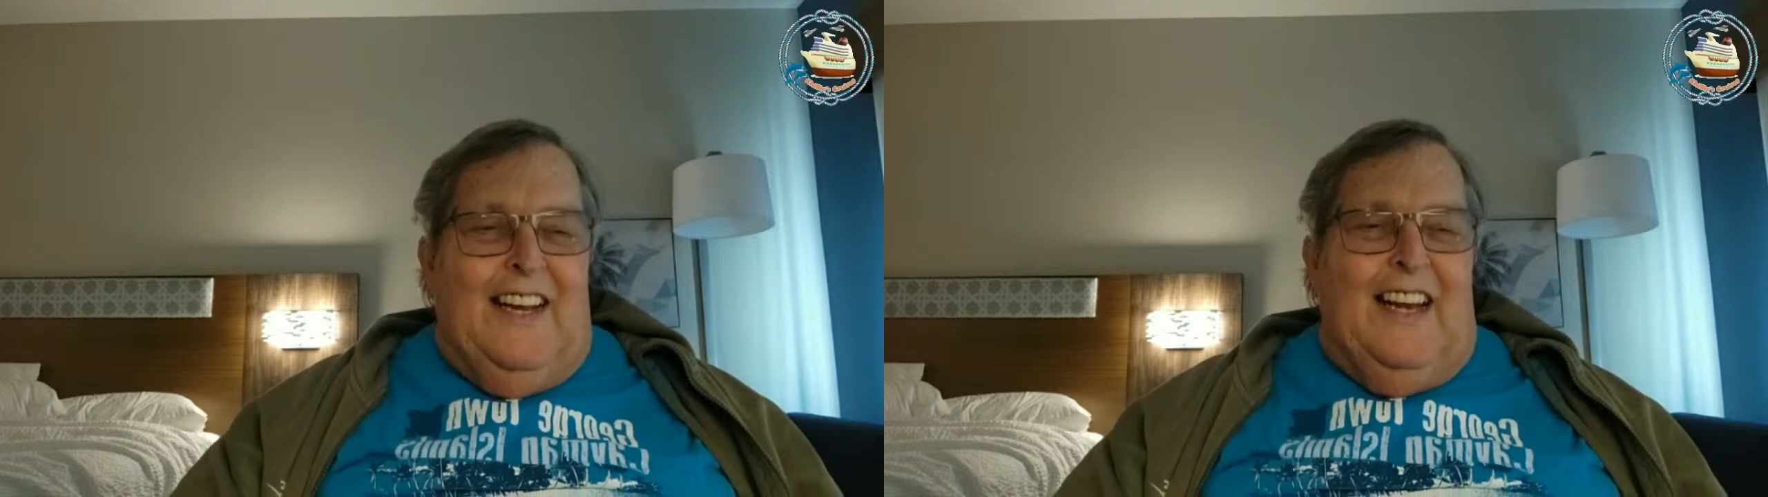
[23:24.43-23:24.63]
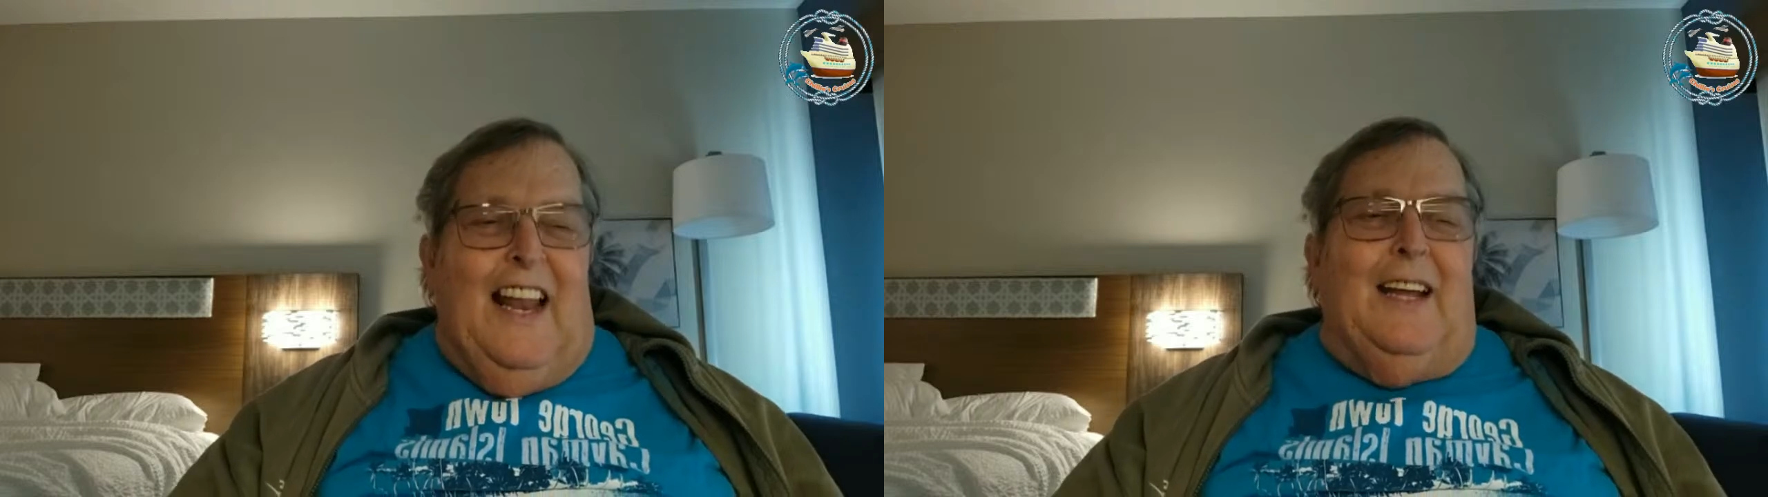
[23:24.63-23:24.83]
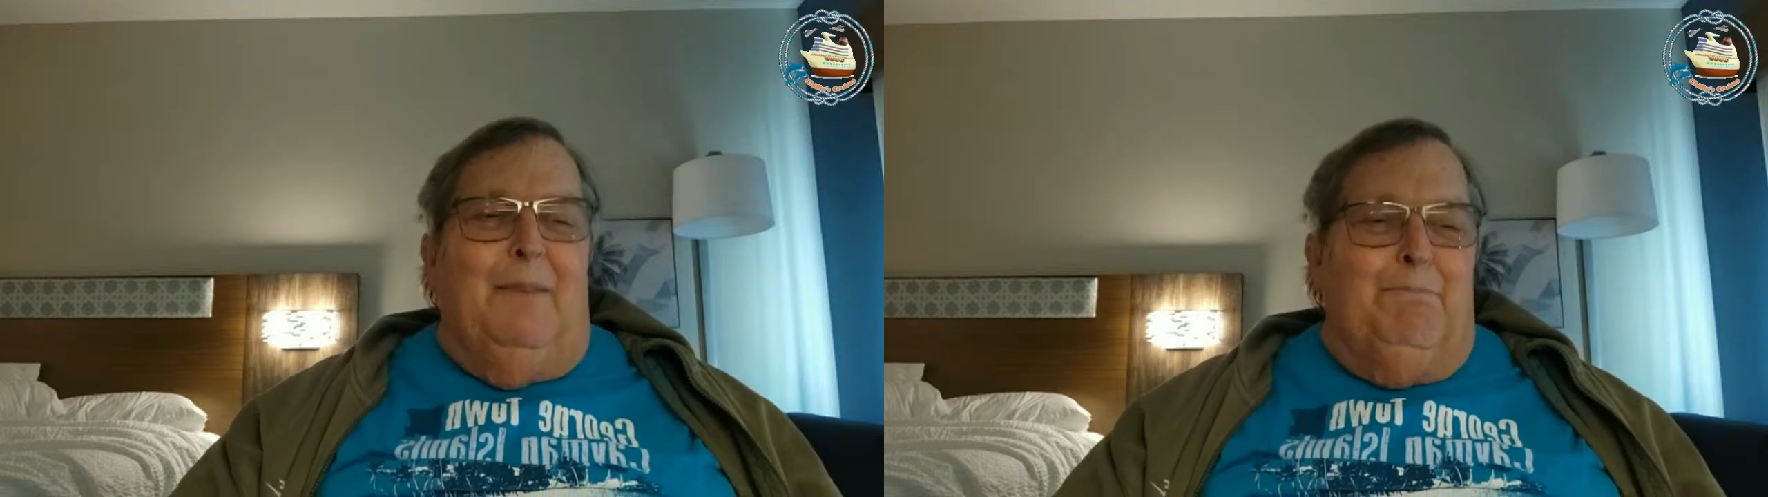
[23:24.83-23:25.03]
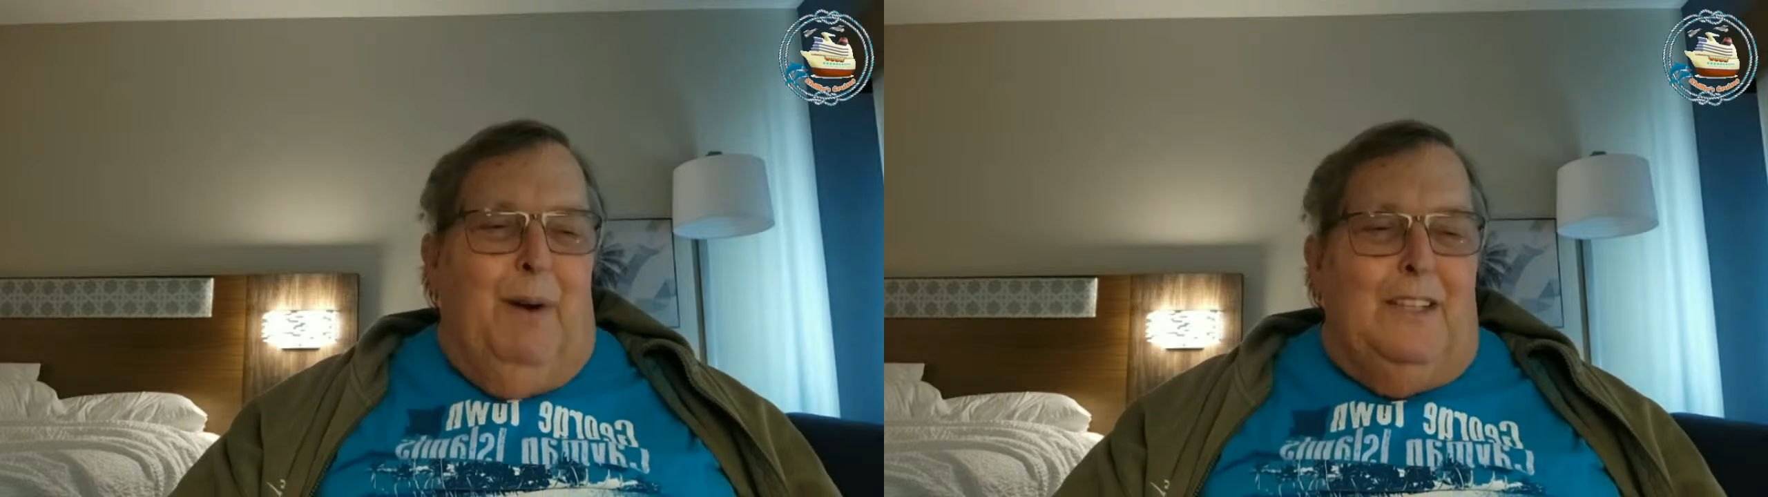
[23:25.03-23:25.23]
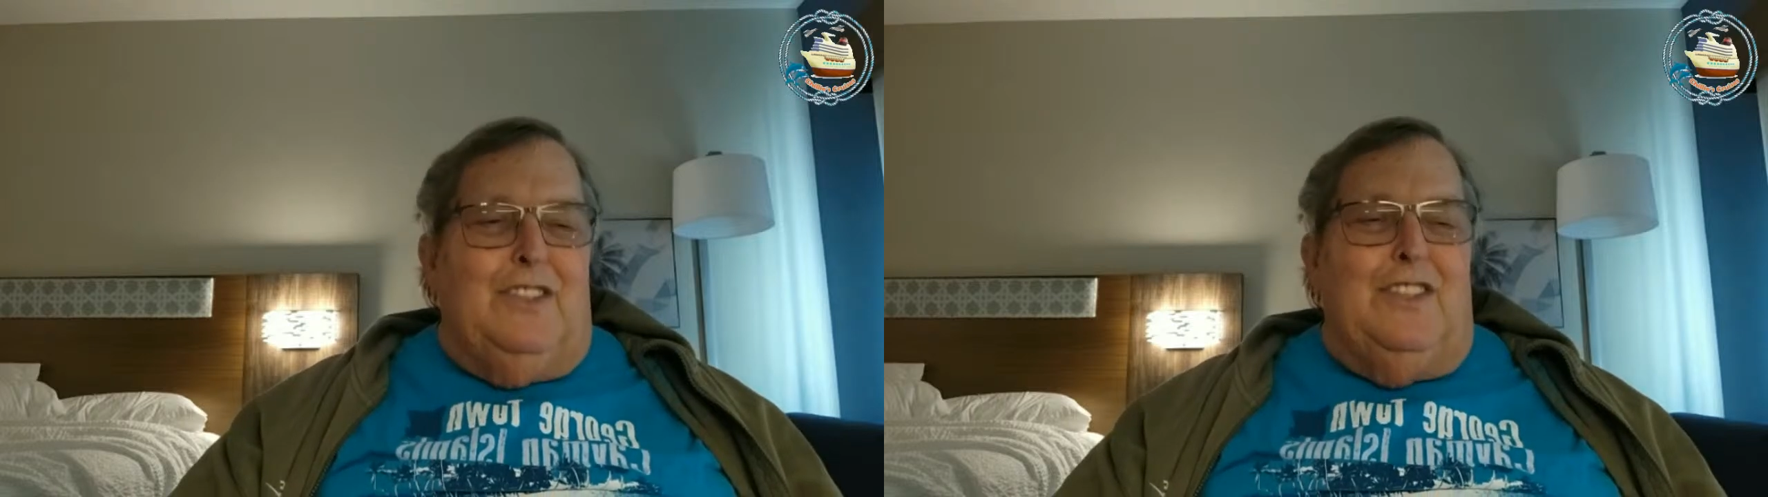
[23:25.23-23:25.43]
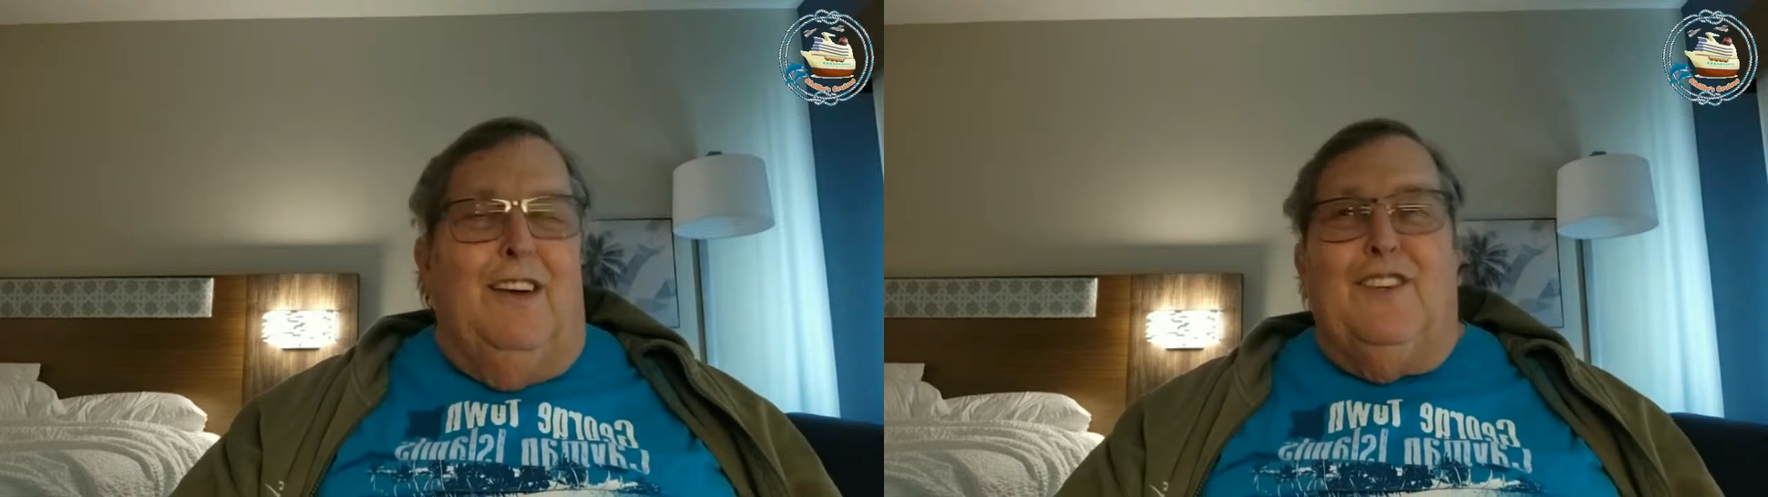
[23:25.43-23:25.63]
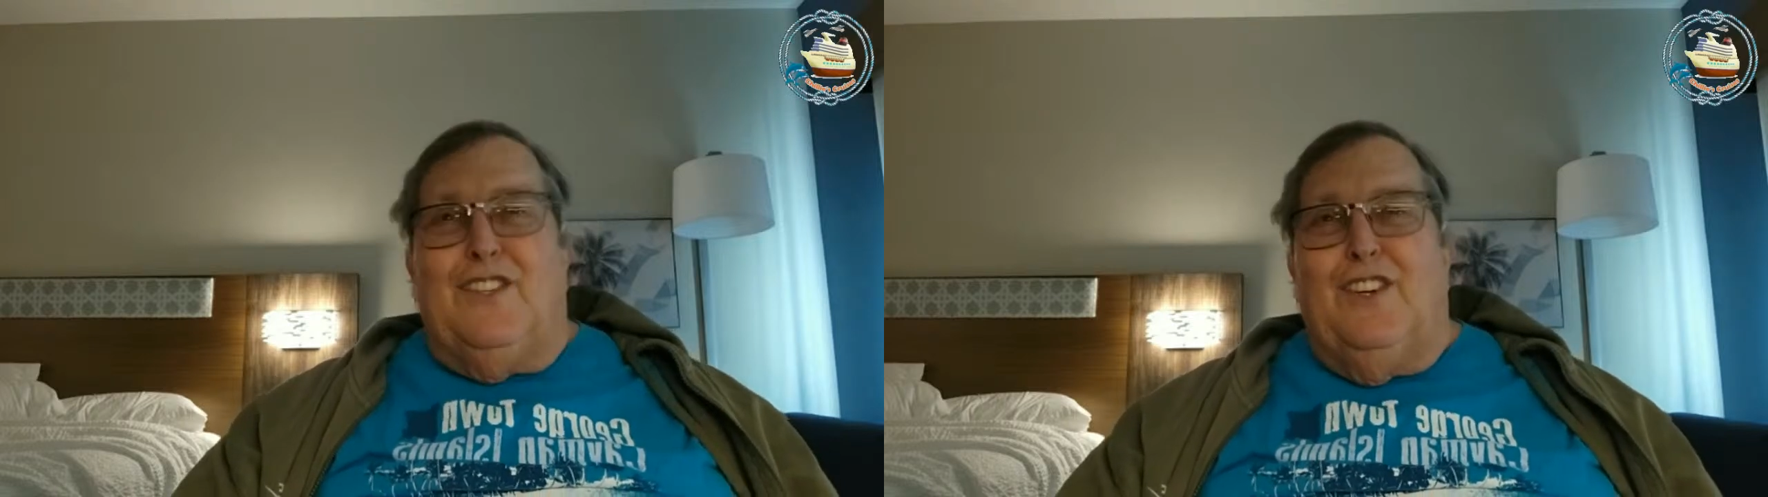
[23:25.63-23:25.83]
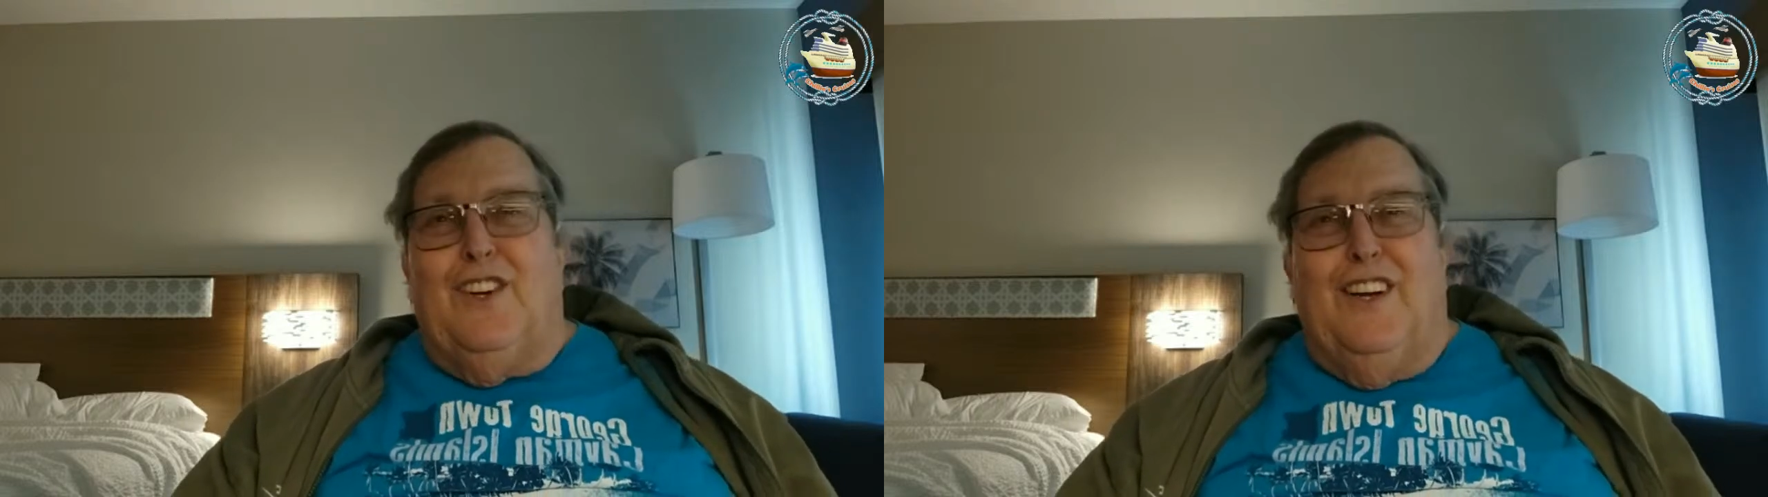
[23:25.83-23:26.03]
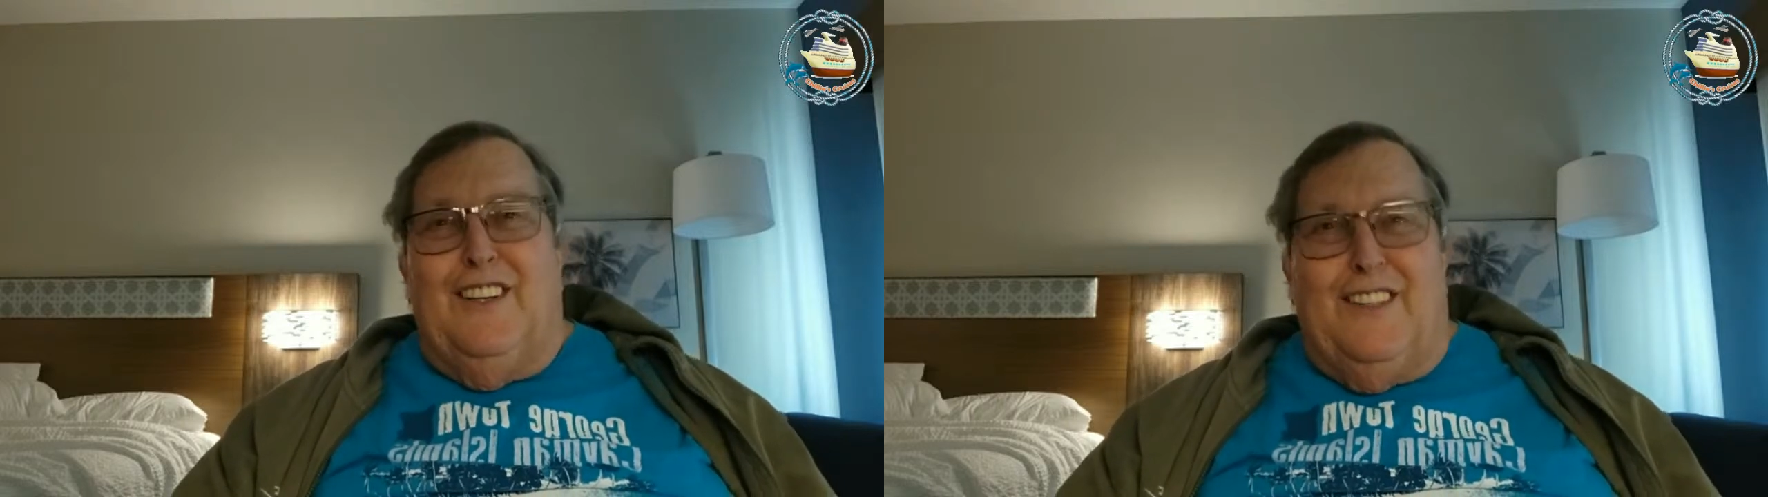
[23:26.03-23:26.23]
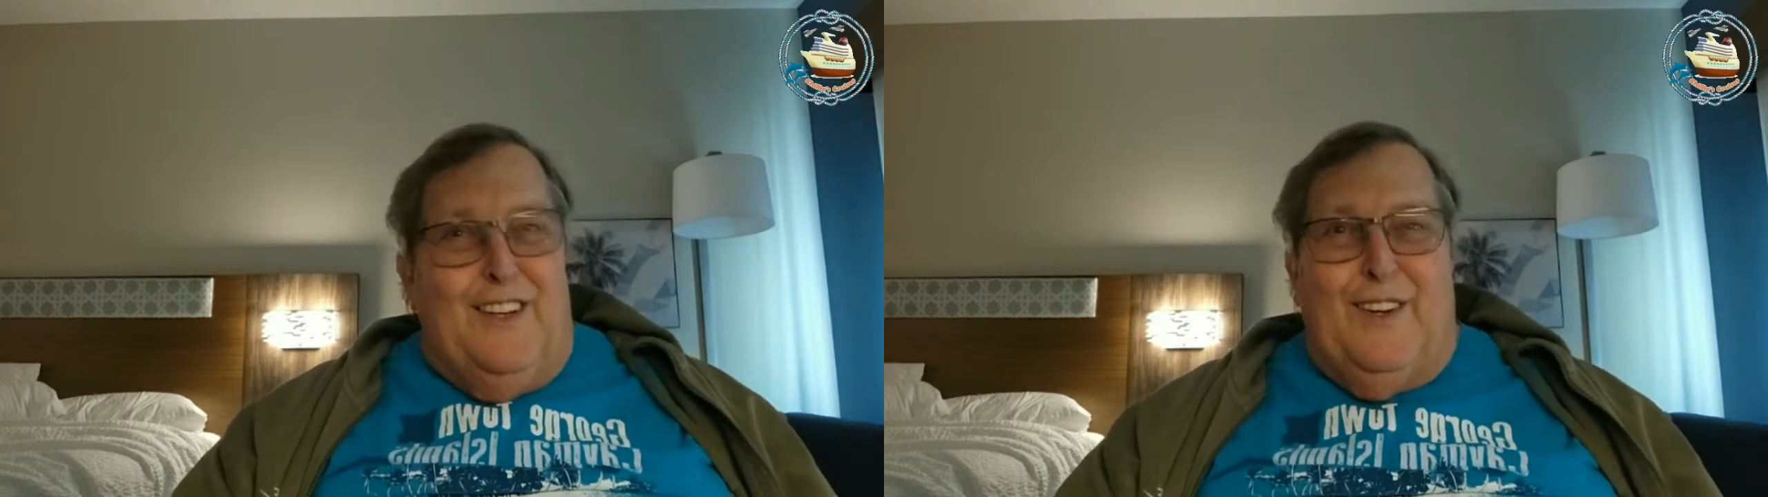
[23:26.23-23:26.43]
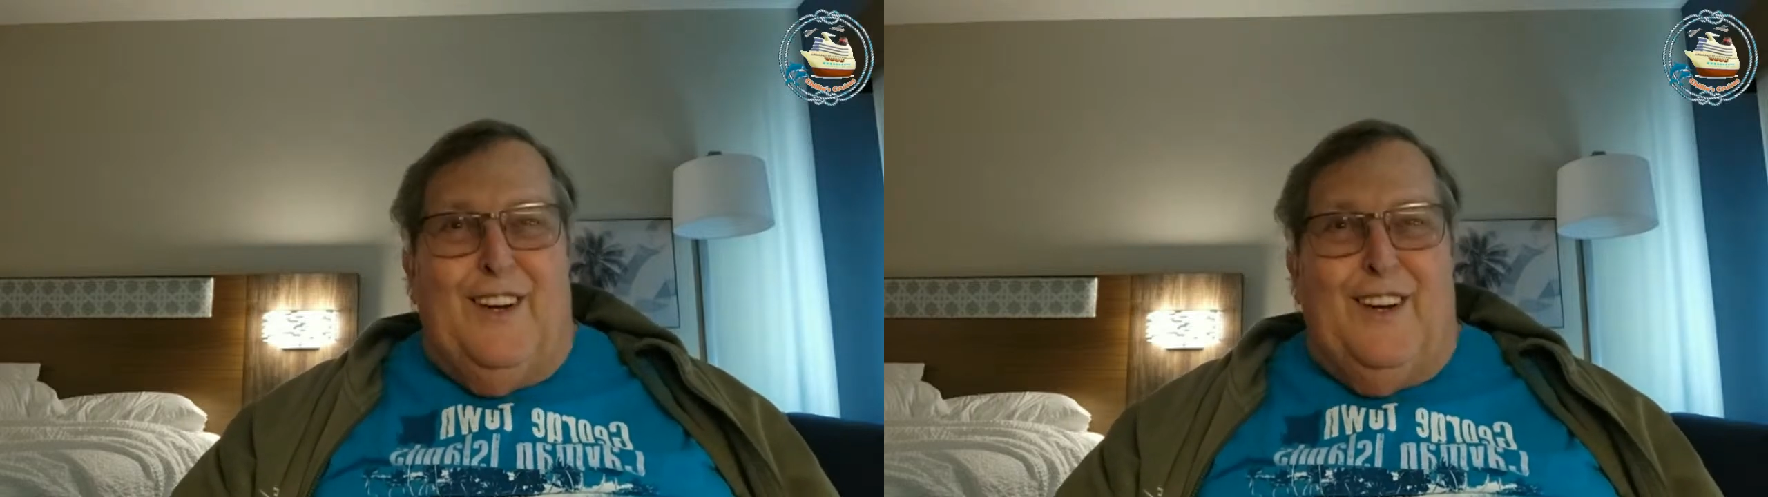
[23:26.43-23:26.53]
like a bunch of us are going to do